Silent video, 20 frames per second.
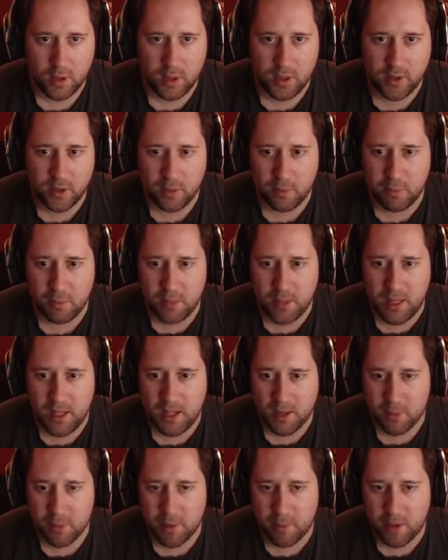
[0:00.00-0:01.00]
He's in a
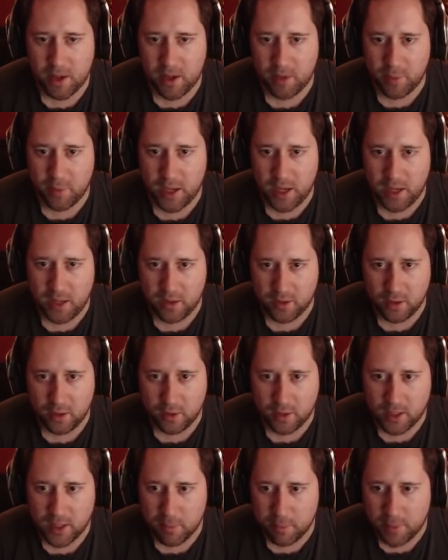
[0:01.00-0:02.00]
medium amount of pain.
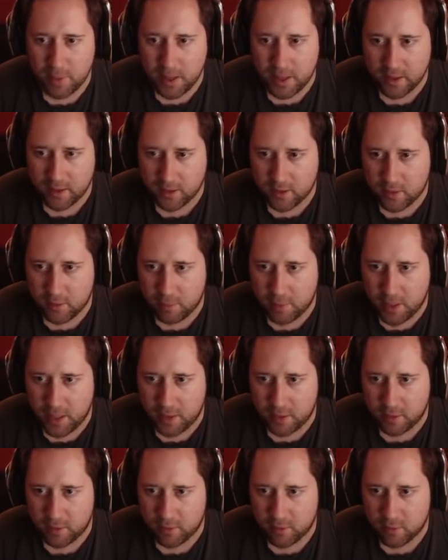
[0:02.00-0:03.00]
Dude, get back to bed.